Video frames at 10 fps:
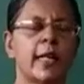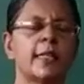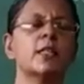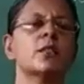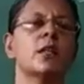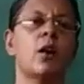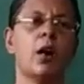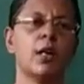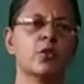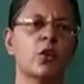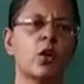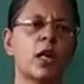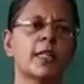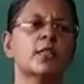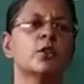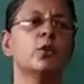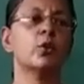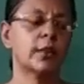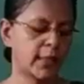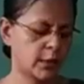that is also called as
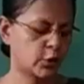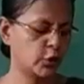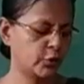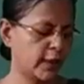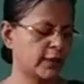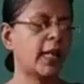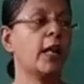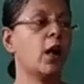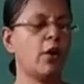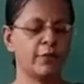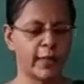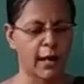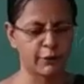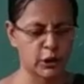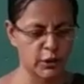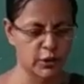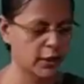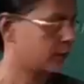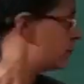Newton's universal law of gravitation.